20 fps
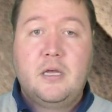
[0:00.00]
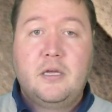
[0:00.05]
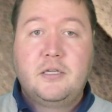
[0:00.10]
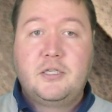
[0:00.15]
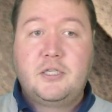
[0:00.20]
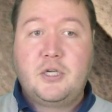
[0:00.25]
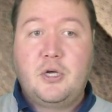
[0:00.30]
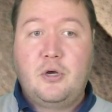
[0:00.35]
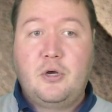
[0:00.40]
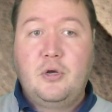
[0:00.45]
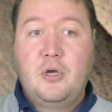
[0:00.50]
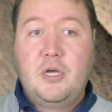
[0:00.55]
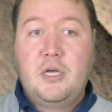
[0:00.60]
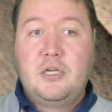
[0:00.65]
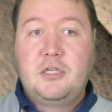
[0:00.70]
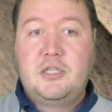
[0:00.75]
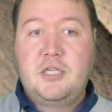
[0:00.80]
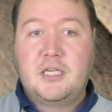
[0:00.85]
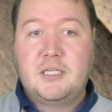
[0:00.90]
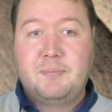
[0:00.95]
So
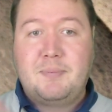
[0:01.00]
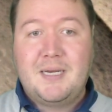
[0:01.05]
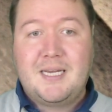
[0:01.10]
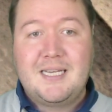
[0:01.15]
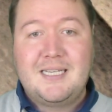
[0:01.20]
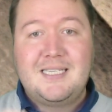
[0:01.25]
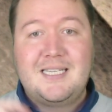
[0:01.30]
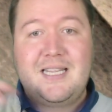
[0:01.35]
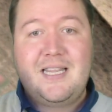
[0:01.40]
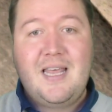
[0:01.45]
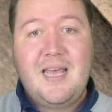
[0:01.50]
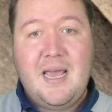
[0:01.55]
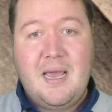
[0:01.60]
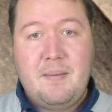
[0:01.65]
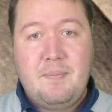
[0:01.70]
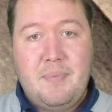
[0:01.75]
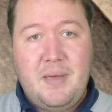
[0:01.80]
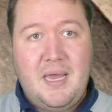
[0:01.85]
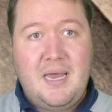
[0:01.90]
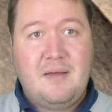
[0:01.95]
just because
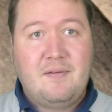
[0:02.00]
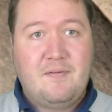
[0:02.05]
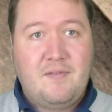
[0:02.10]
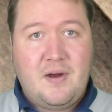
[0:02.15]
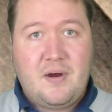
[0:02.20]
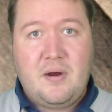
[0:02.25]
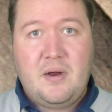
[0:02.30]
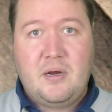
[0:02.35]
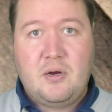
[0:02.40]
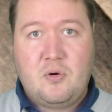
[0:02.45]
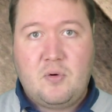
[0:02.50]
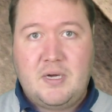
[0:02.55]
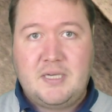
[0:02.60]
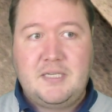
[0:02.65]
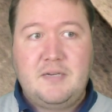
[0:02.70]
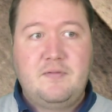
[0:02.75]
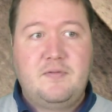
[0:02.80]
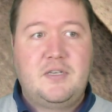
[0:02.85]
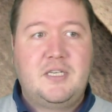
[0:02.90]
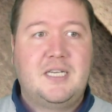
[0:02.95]
they're being very
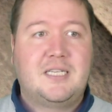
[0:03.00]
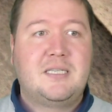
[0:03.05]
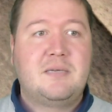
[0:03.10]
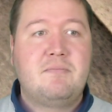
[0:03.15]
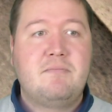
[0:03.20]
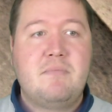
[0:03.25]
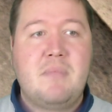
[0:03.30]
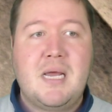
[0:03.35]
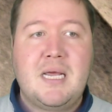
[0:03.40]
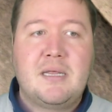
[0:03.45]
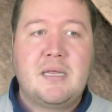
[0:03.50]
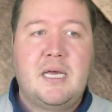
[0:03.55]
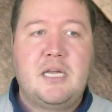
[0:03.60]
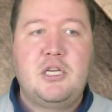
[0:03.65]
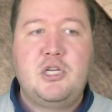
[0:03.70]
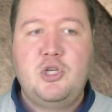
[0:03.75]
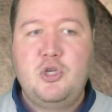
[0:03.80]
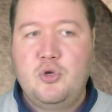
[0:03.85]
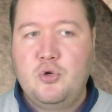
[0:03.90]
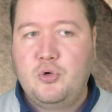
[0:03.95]
aggressive doesn't mean that
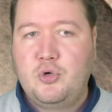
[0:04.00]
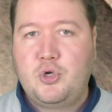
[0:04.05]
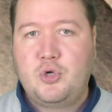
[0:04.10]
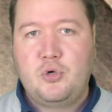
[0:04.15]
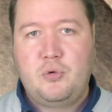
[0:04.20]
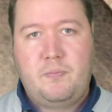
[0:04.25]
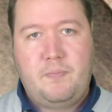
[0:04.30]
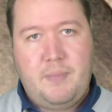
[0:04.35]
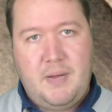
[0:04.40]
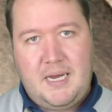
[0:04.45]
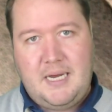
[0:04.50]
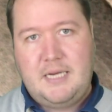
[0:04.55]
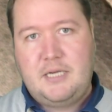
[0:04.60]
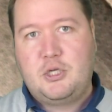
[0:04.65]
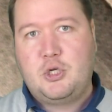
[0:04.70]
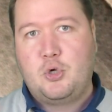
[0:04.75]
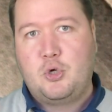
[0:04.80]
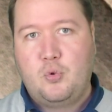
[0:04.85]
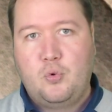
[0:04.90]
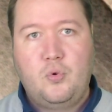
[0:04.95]
you should be
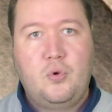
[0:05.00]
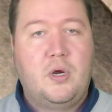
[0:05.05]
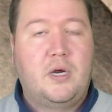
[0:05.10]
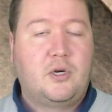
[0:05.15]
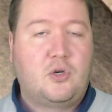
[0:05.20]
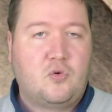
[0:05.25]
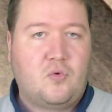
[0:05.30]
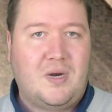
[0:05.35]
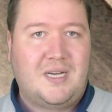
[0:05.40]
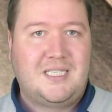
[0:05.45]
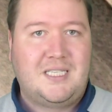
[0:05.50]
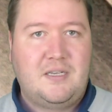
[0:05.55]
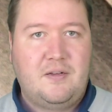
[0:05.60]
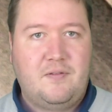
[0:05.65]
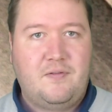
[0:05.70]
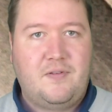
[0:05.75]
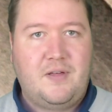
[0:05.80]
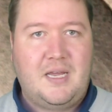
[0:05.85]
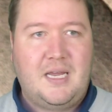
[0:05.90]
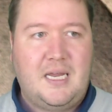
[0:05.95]
too
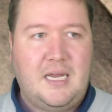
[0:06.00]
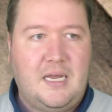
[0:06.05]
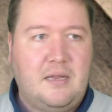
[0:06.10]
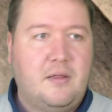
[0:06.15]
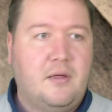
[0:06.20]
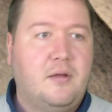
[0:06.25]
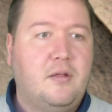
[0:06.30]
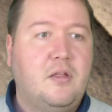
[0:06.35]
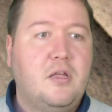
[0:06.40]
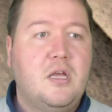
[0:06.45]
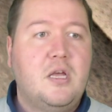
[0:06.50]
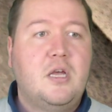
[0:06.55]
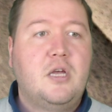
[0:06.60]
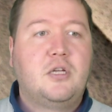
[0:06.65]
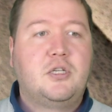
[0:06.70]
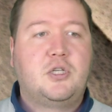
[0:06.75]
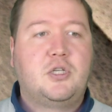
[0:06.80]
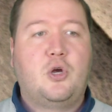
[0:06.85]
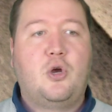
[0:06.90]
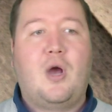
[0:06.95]
aggressive either.
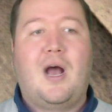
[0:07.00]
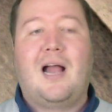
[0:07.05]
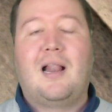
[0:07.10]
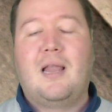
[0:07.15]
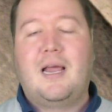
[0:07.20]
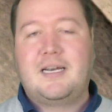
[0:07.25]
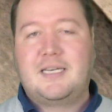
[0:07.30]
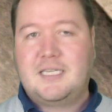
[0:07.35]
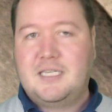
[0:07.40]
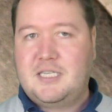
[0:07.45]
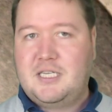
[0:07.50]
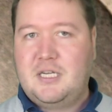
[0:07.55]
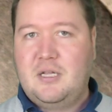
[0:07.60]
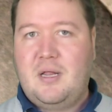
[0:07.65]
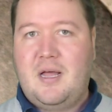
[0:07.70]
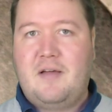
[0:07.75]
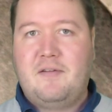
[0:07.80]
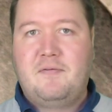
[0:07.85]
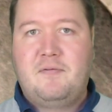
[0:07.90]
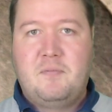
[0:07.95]
So I like to still
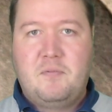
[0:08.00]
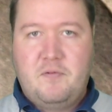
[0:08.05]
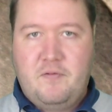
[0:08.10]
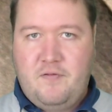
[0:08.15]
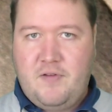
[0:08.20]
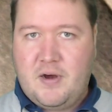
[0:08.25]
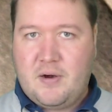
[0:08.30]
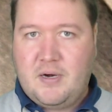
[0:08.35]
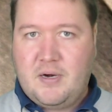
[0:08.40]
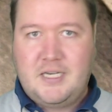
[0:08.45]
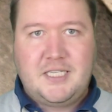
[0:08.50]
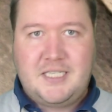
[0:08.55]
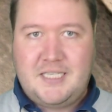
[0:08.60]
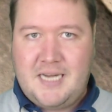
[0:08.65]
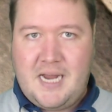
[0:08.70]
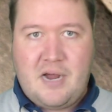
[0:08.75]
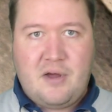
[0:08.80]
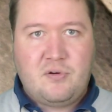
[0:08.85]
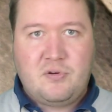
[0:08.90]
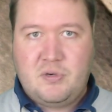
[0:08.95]
have very
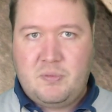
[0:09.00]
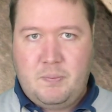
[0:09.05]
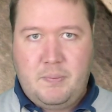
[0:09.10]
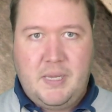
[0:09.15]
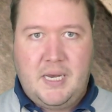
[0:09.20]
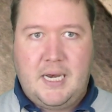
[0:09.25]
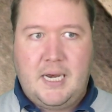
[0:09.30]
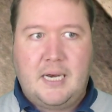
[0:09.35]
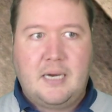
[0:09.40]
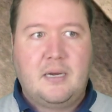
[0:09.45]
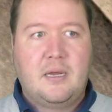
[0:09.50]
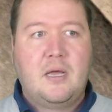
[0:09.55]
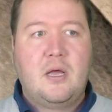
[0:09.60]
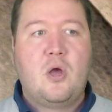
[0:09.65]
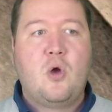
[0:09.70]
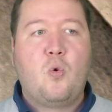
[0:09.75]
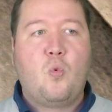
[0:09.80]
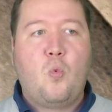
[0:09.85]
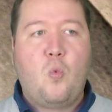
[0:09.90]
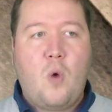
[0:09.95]
sound bidding
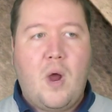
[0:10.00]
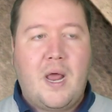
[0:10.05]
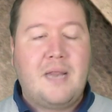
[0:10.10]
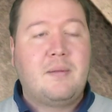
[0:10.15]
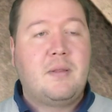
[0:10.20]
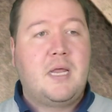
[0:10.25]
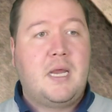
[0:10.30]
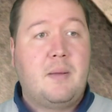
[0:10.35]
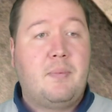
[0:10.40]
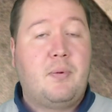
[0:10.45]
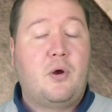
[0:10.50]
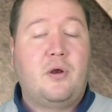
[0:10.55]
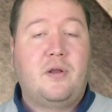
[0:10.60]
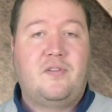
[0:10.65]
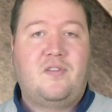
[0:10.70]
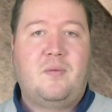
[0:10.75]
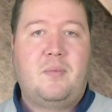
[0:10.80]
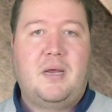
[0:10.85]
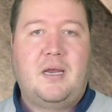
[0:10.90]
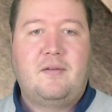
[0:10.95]
when the
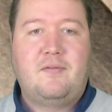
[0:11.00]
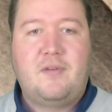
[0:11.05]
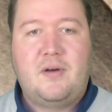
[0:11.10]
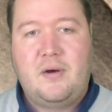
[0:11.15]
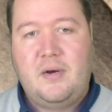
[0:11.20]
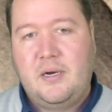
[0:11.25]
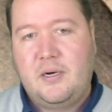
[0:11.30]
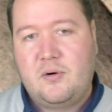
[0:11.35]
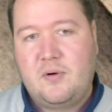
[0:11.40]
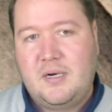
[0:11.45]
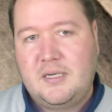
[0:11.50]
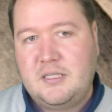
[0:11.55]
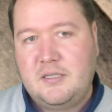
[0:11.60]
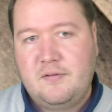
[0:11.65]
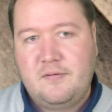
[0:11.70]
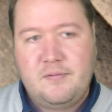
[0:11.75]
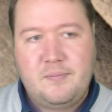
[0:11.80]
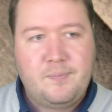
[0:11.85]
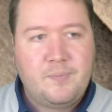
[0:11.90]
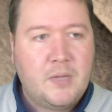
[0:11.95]
opponents are being very
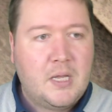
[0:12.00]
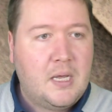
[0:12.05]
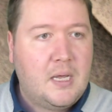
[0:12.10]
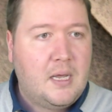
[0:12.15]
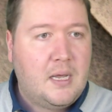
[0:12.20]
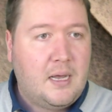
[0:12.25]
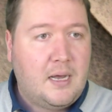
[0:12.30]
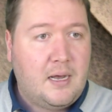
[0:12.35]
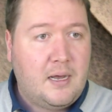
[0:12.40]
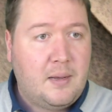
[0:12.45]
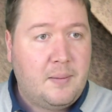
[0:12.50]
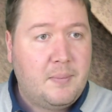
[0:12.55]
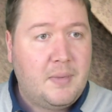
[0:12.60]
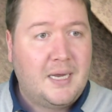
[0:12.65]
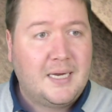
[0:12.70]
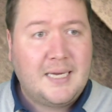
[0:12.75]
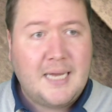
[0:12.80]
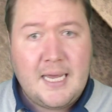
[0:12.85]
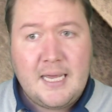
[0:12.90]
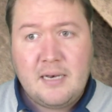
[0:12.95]
aggressive.
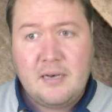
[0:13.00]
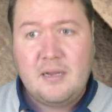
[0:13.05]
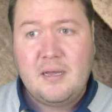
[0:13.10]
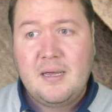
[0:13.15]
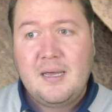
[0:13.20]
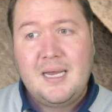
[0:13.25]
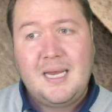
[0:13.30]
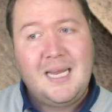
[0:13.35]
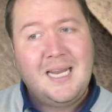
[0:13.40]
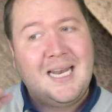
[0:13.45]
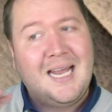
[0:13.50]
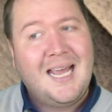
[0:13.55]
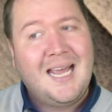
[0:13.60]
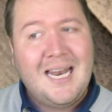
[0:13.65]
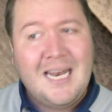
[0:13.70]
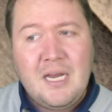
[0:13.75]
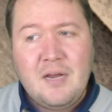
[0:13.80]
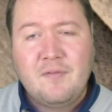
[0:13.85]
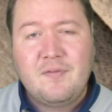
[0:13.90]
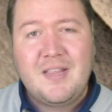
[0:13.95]
Again, in
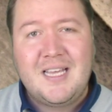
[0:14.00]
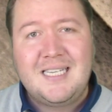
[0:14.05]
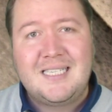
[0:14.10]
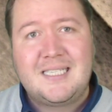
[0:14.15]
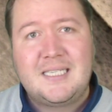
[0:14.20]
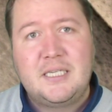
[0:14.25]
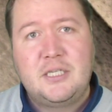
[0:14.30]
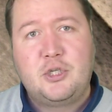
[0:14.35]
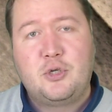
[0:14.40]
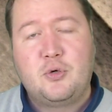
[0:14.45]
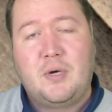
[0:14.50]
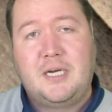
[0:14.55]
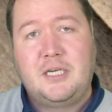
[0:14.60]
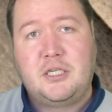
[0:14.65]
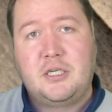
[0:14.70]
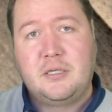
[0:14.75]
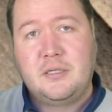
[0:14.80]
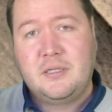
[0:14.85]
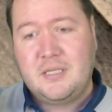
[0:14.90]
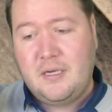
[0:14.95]
any of these
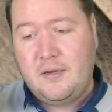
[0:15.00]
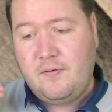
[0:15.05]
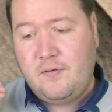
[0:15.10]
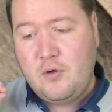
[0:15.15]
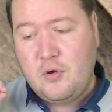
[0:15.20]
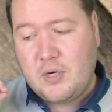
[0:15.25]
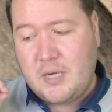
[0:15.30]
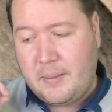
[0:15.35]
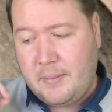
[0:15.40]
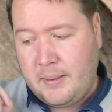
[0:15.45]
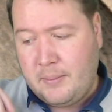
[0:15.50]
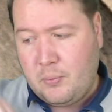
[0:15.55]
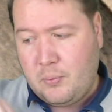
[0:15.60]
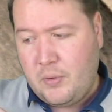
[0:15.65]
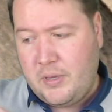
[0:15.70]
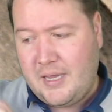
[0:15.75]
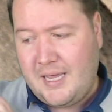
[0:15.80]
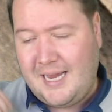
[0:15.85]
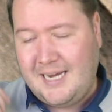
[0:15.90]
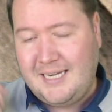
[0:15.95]
situations, if you come up with